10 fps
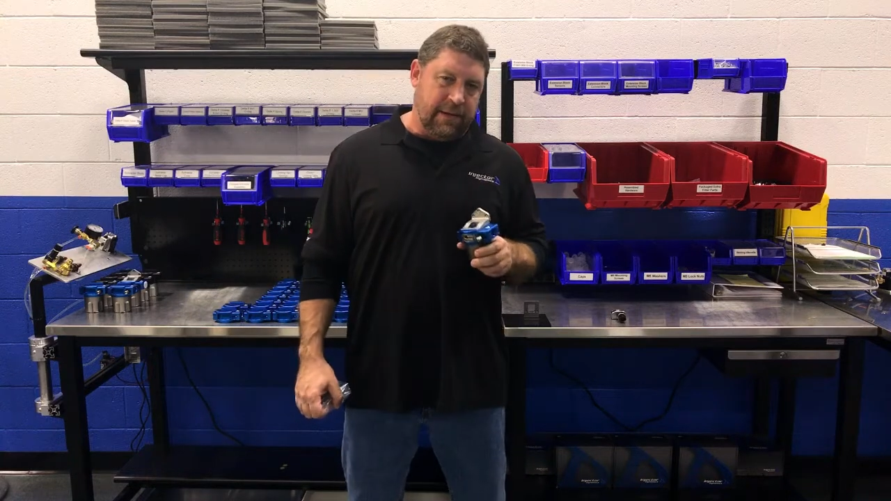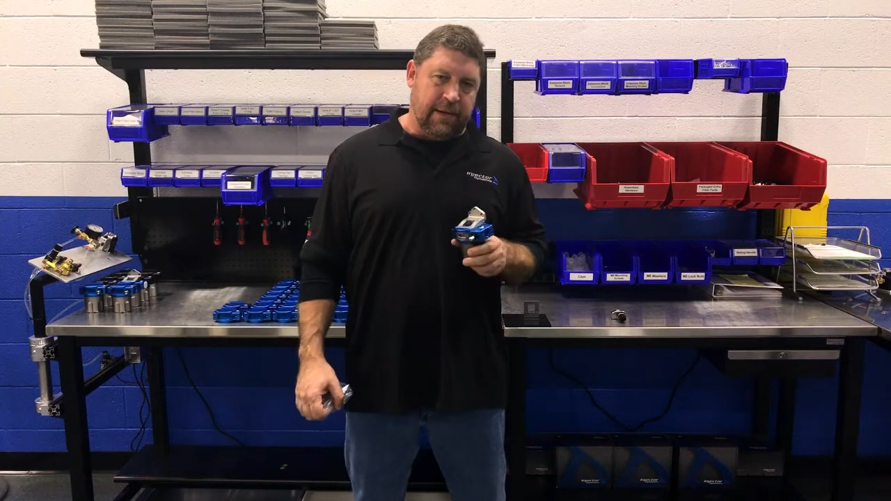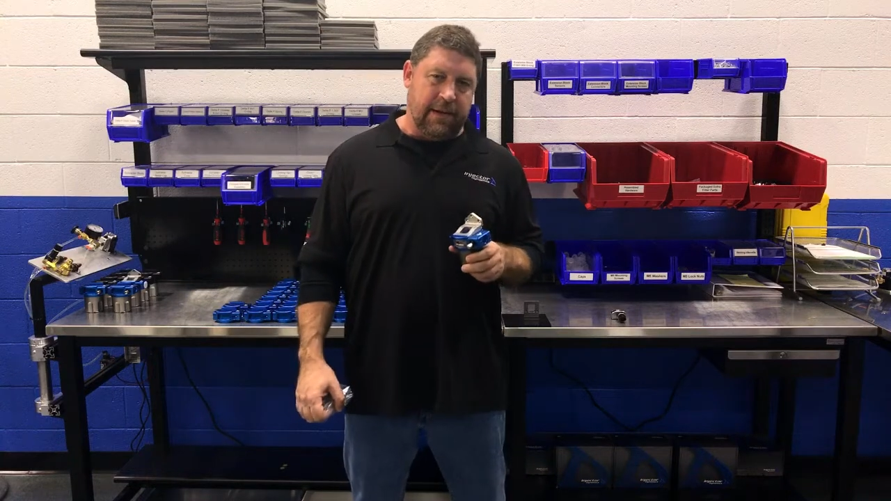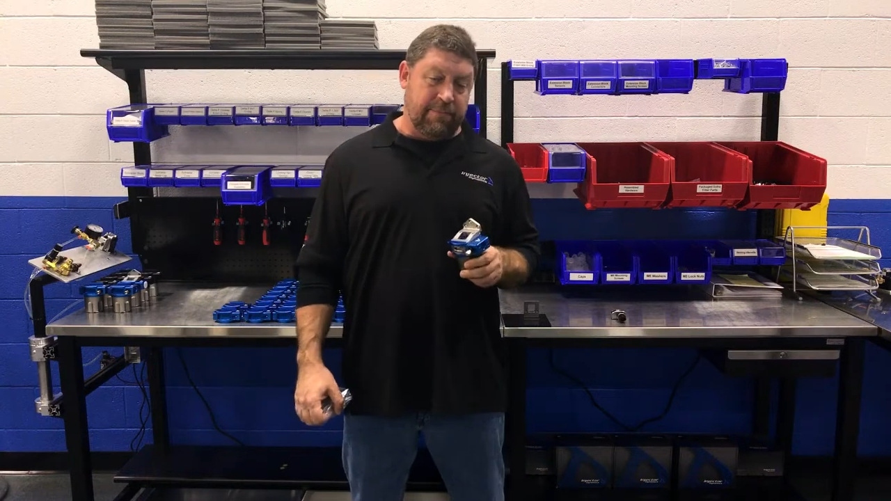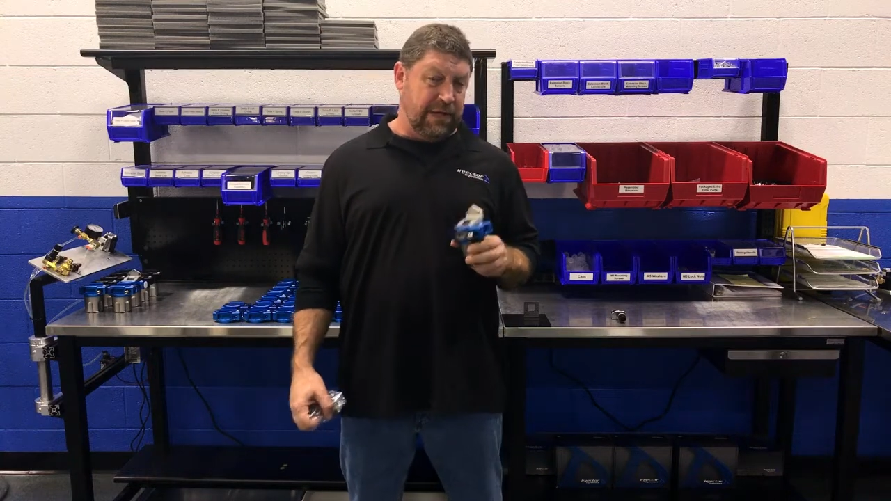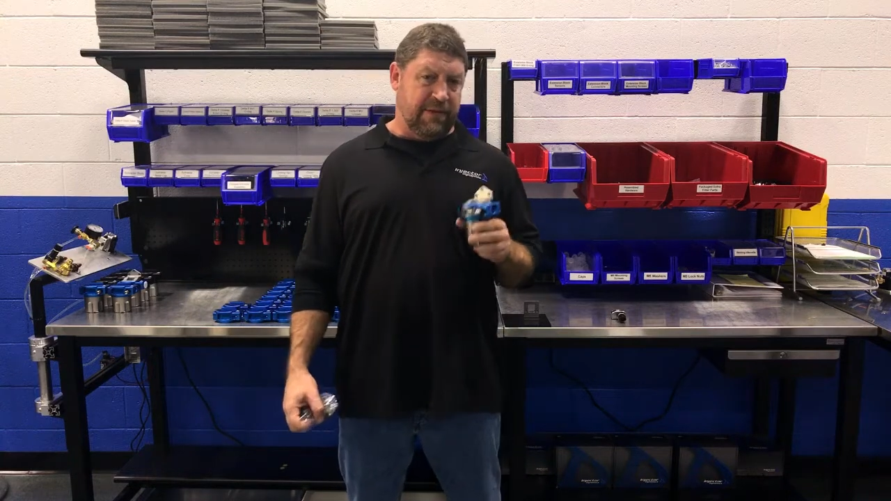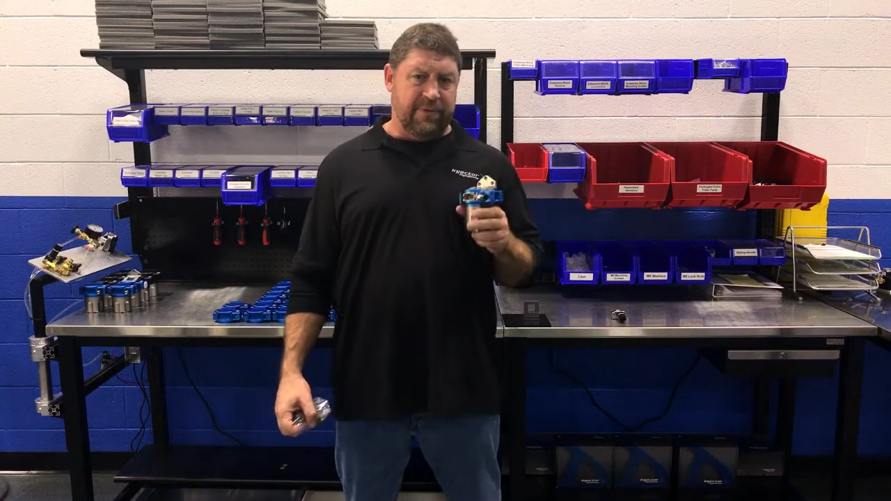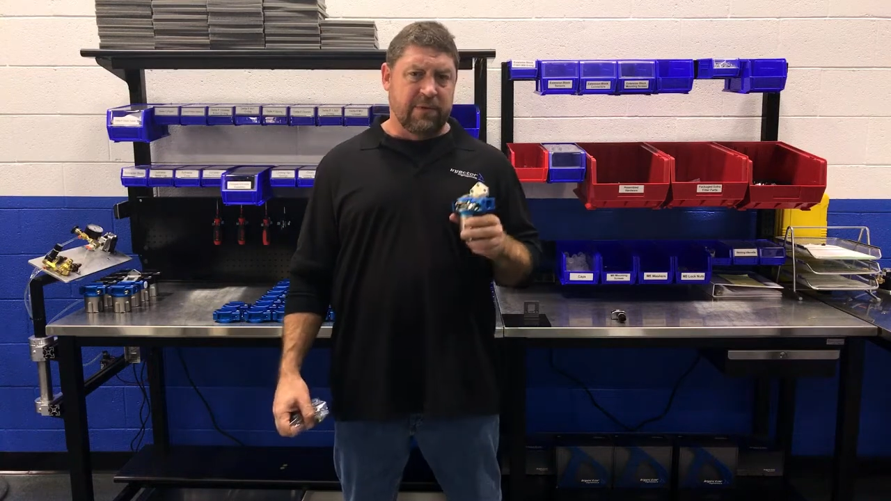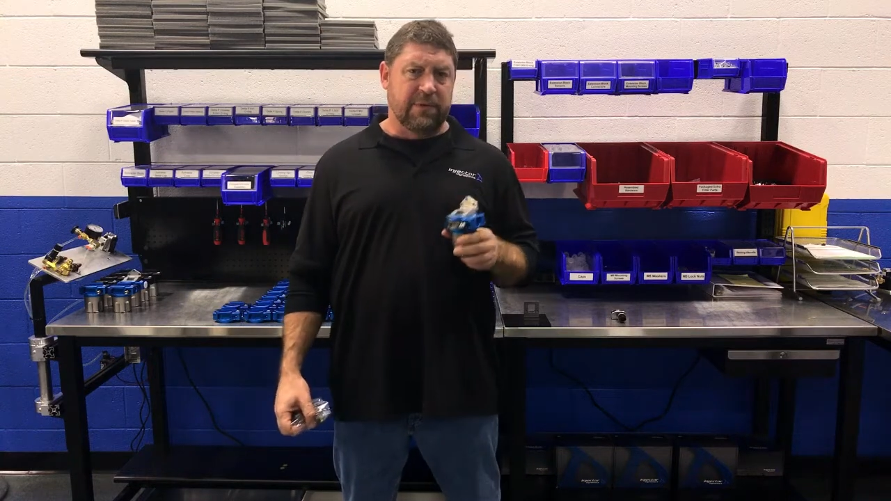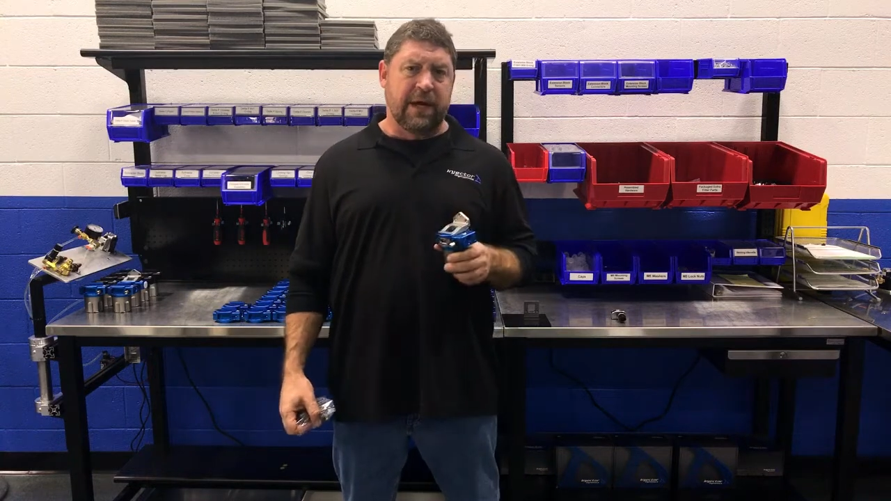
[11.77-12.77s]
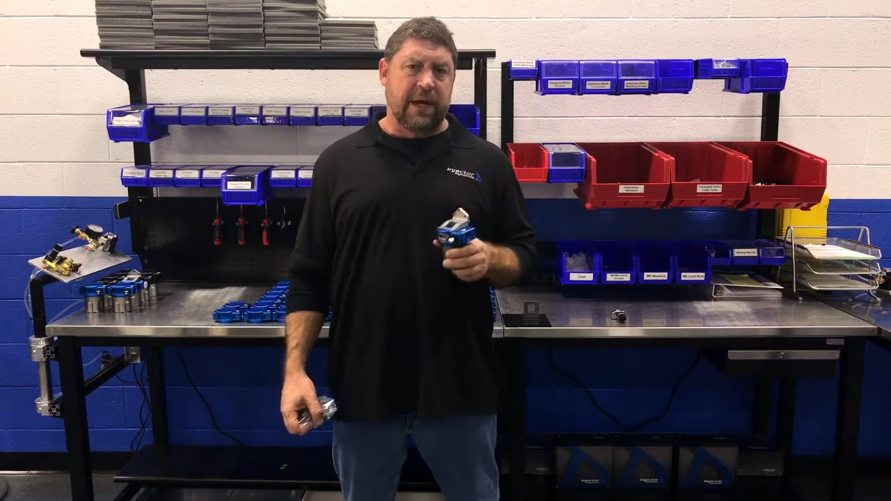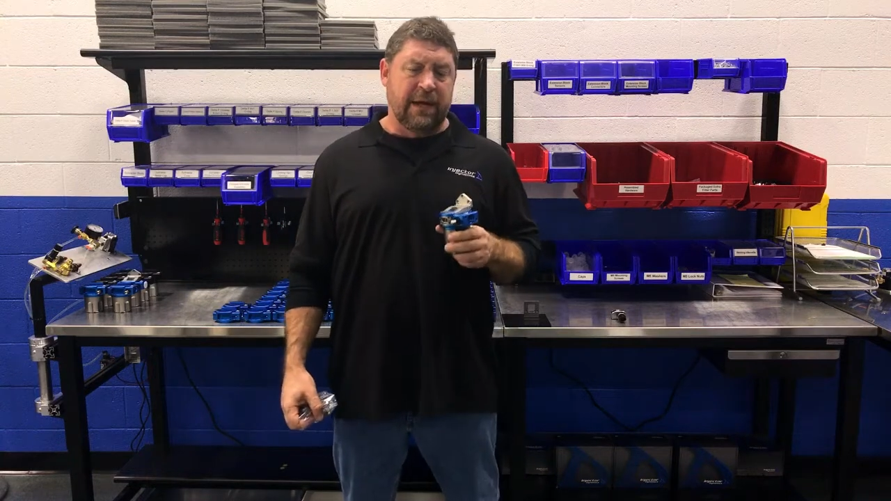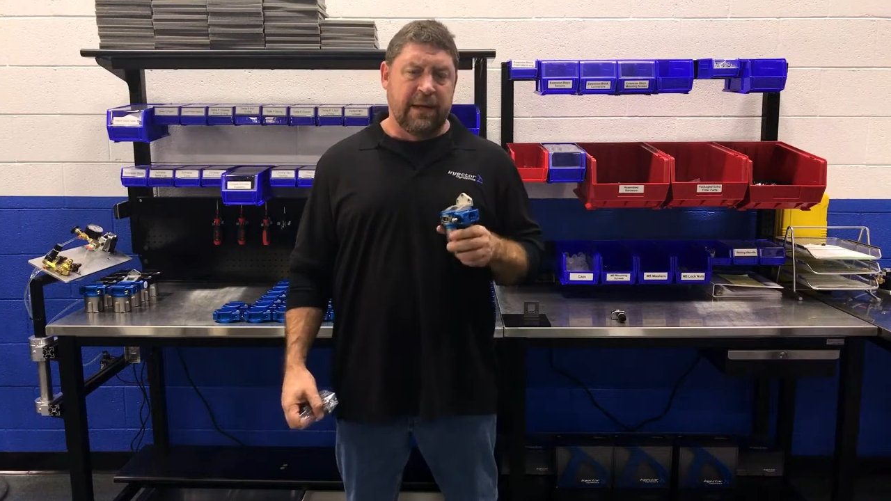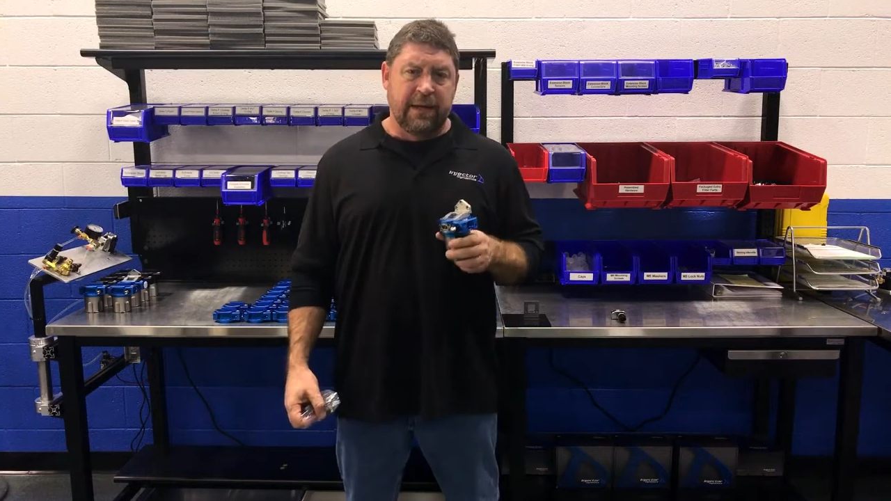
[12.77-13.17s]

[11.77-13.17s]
And being a fuel guy,